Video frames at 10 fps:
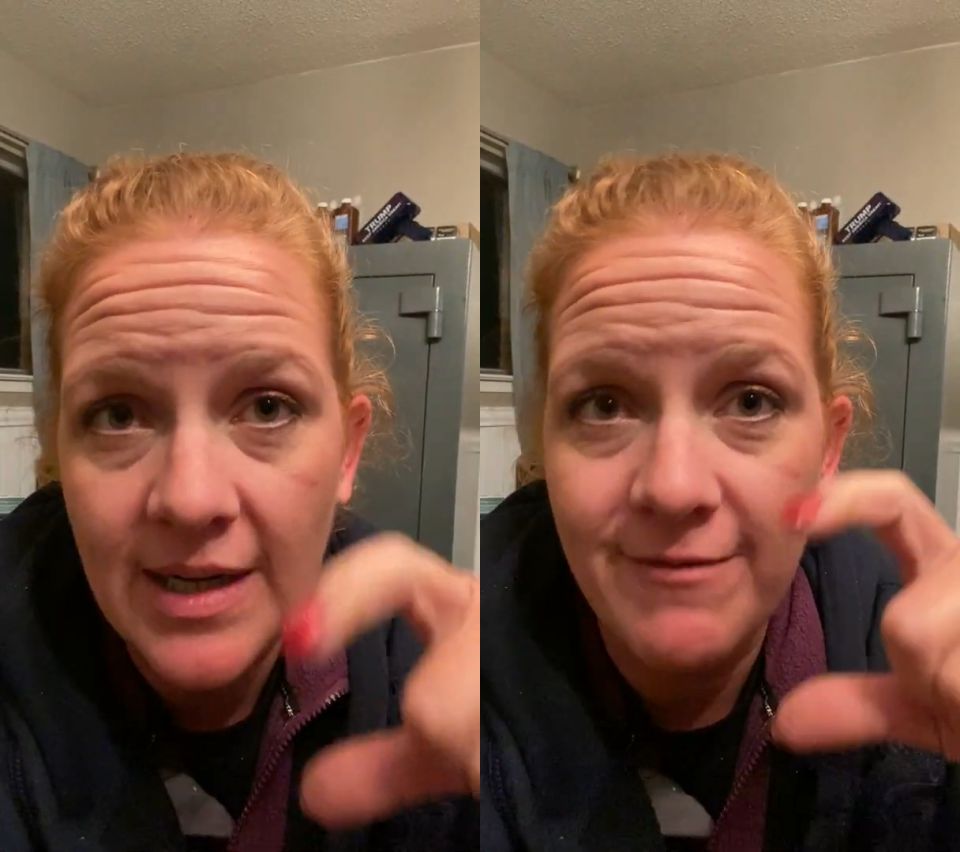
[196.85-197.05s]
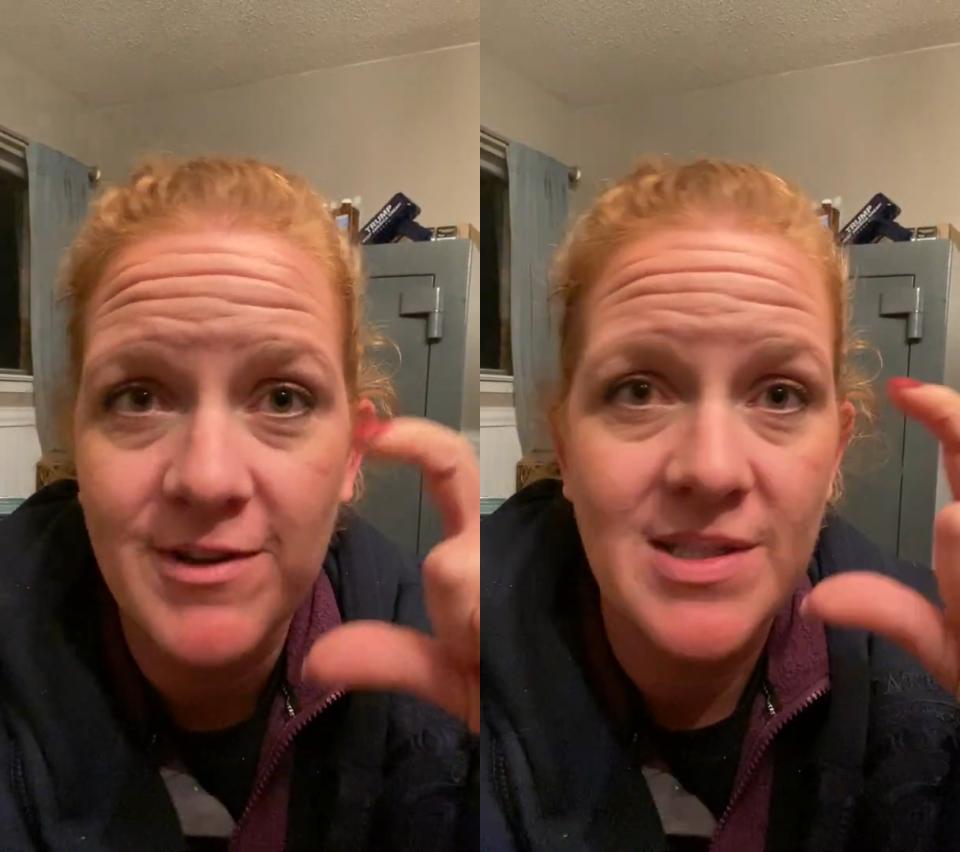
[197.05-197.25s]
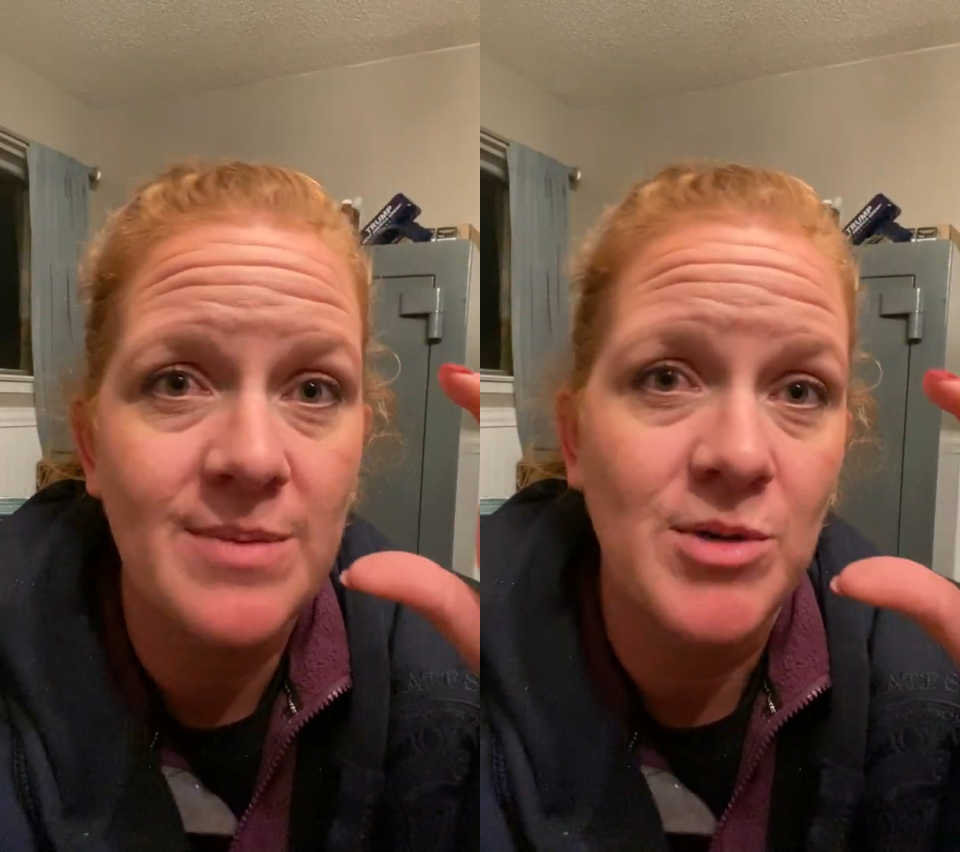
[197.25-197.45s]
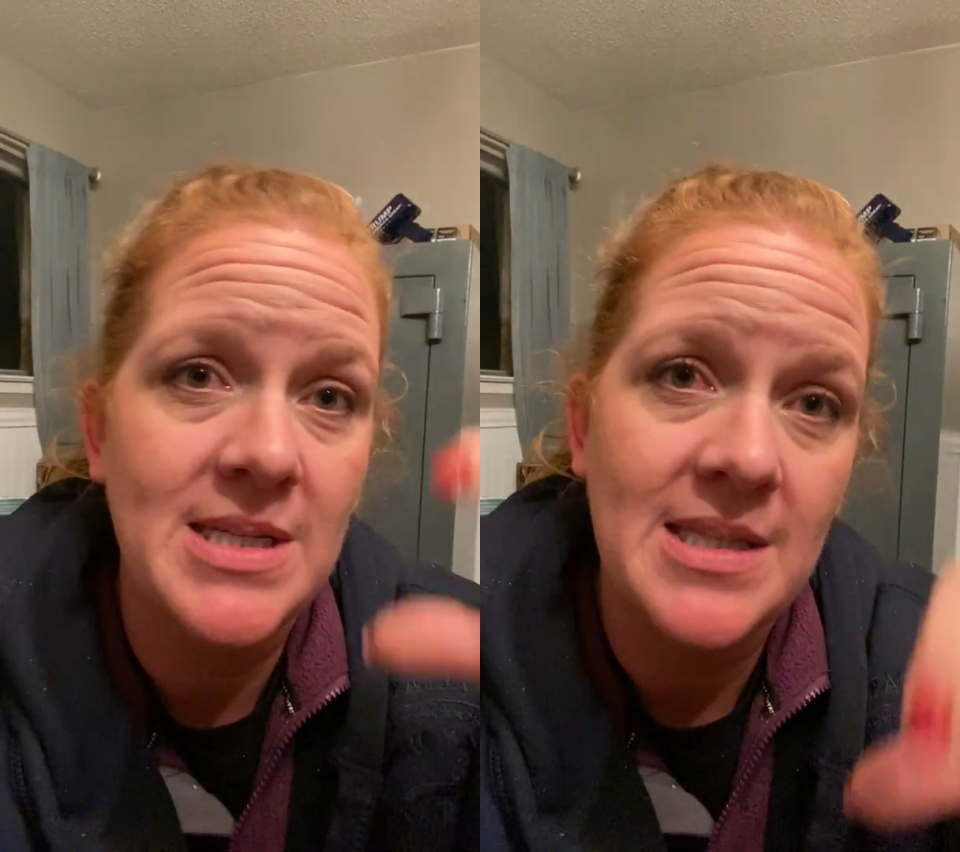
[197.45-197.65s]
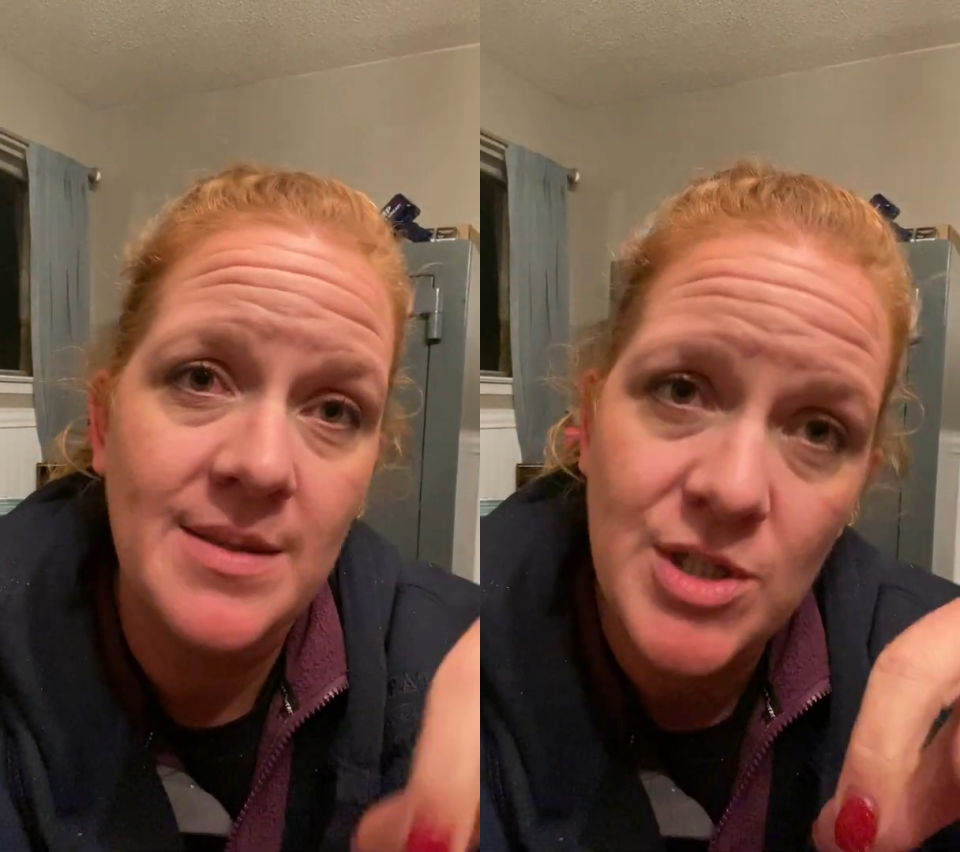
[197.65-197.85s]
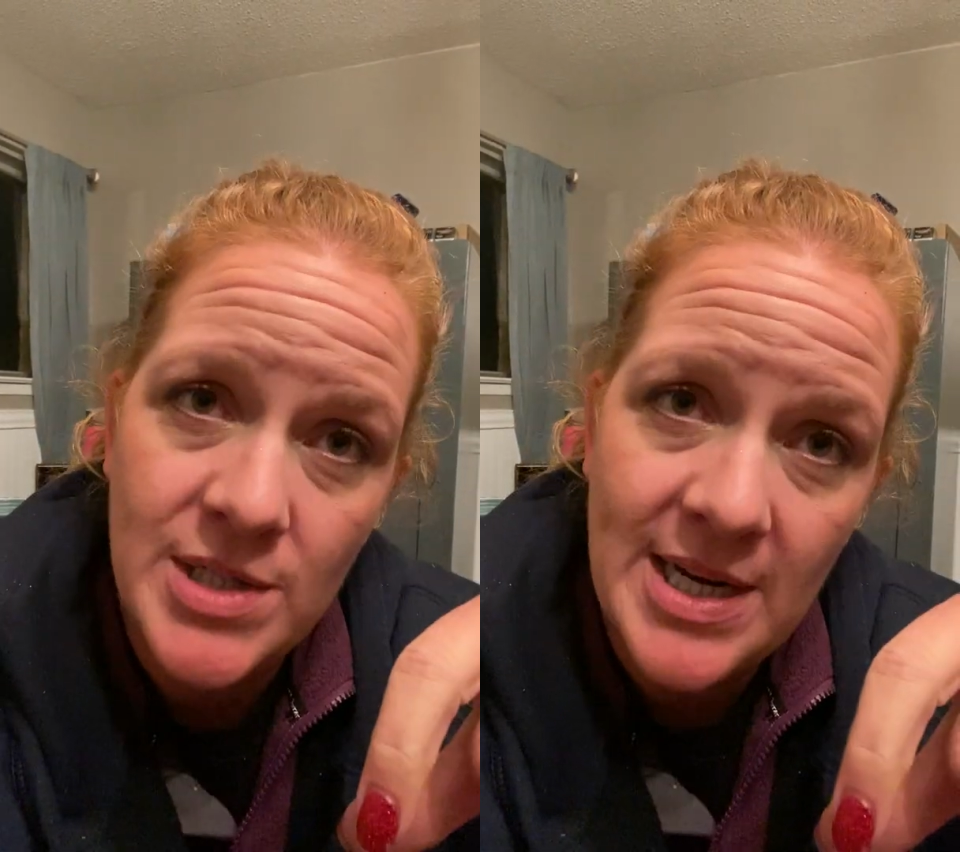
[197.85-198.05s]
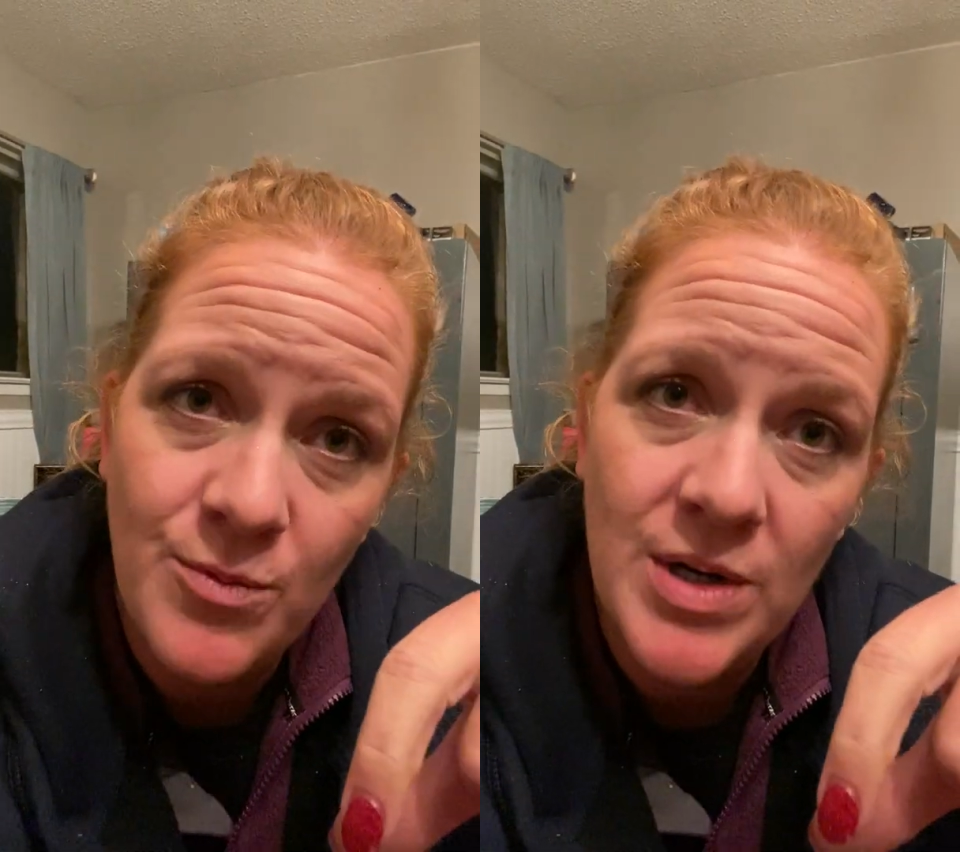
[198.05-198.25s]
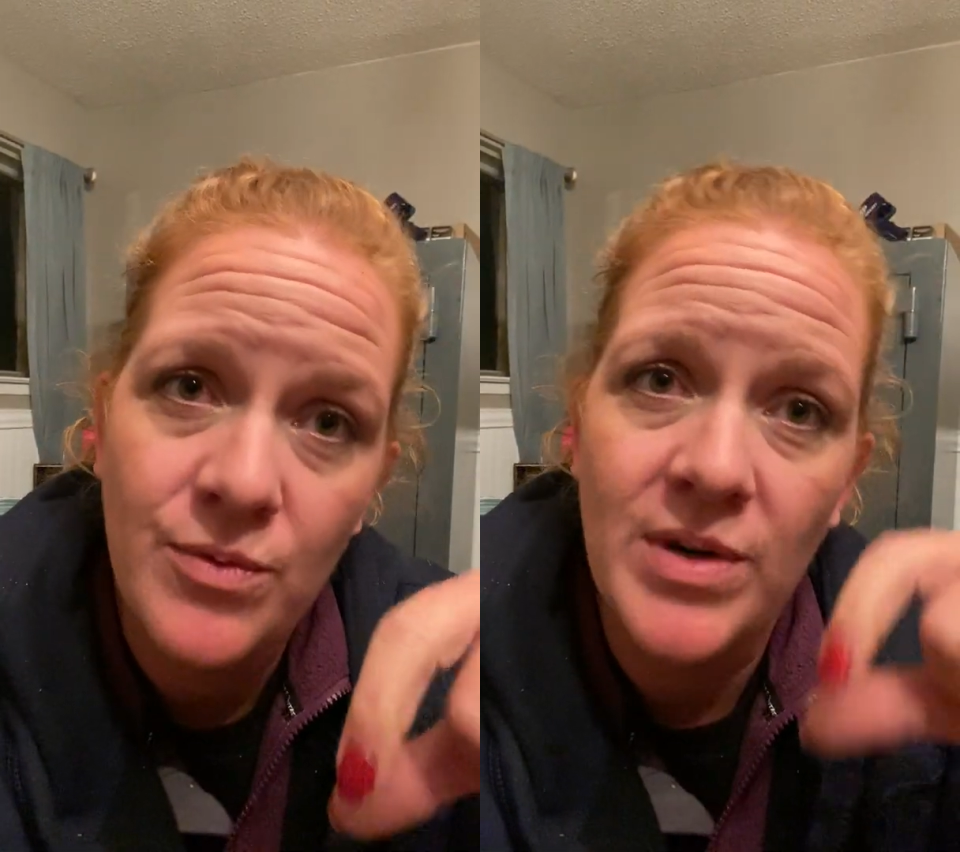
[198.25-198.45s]
if for some reason the machine
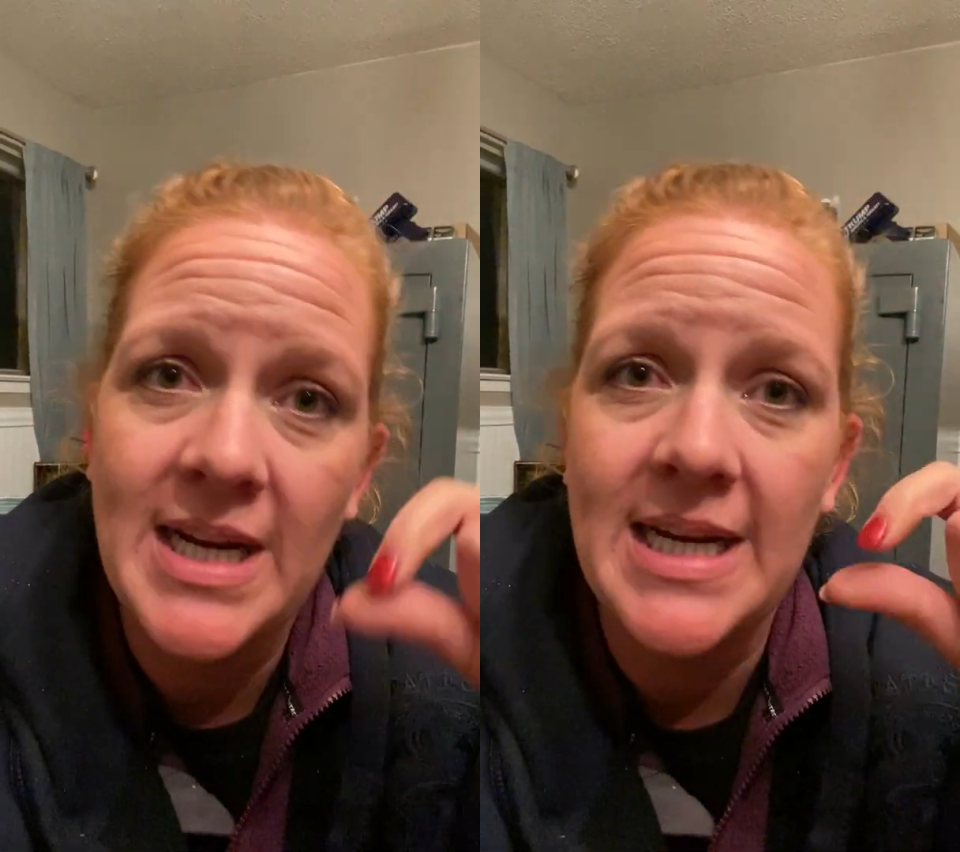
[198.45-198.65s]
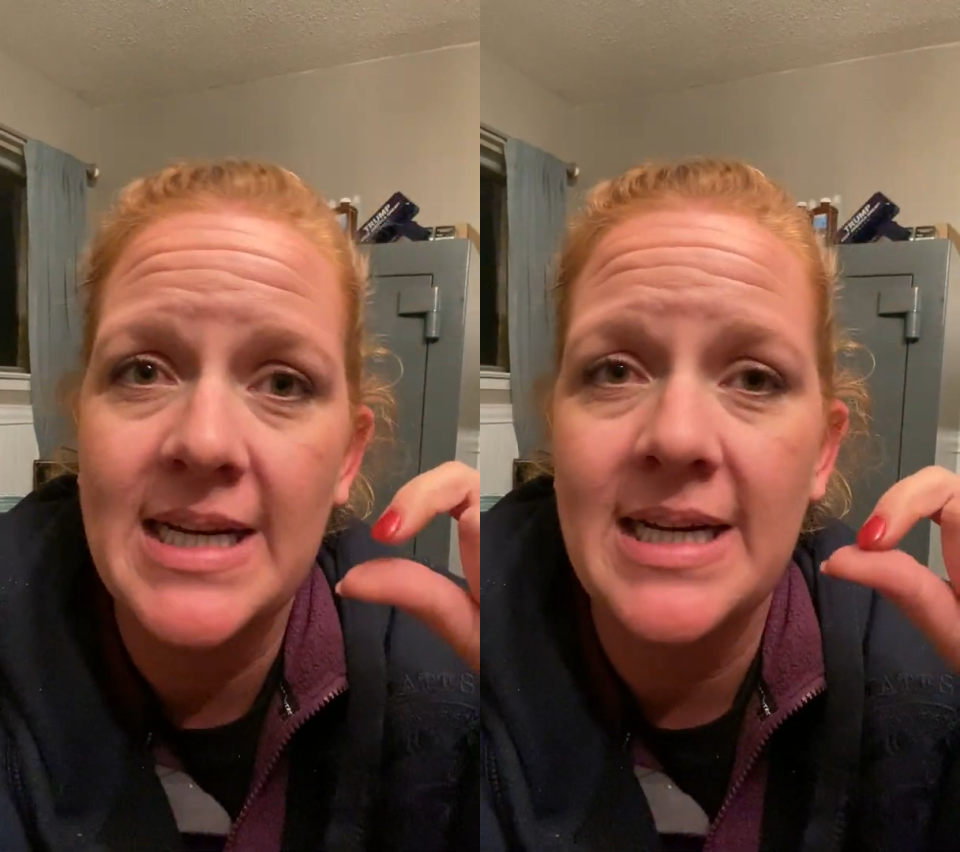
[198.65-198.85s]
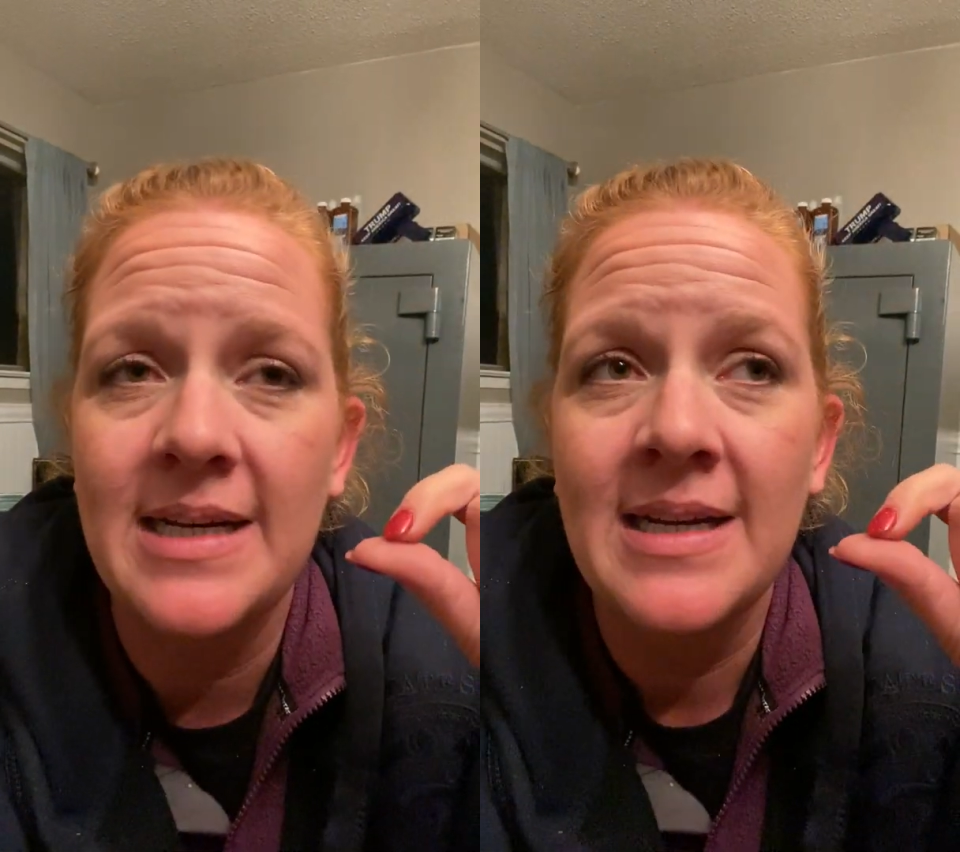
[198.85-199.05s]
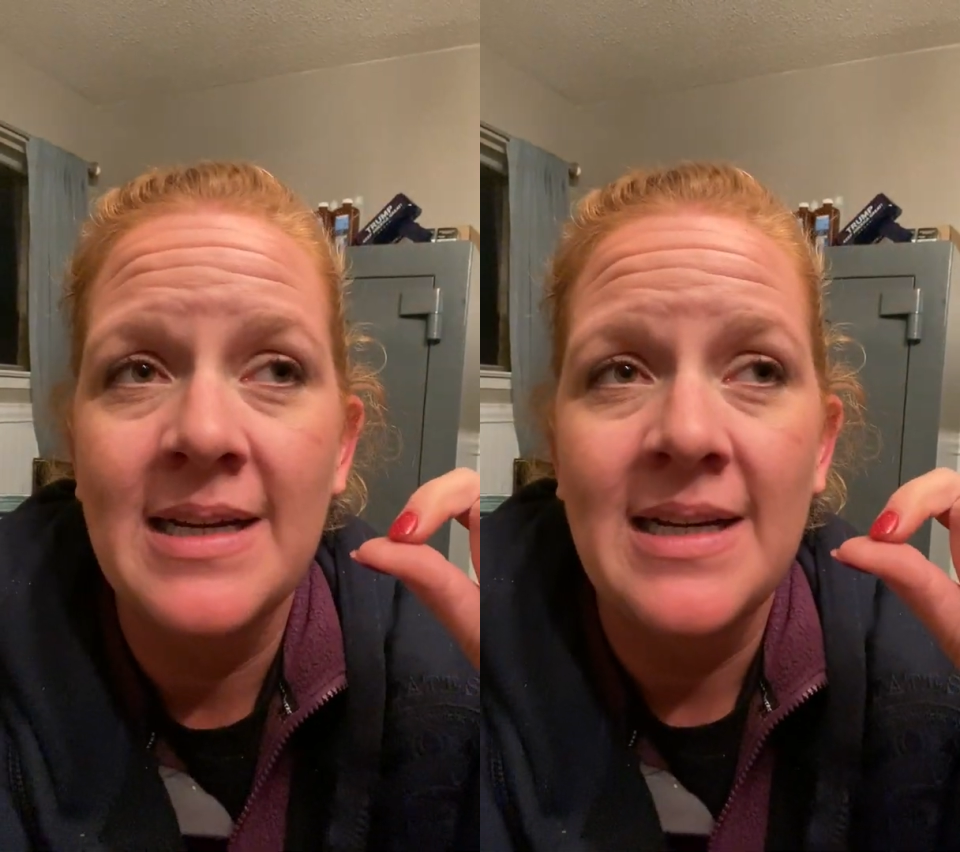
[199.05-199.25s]
won't read it,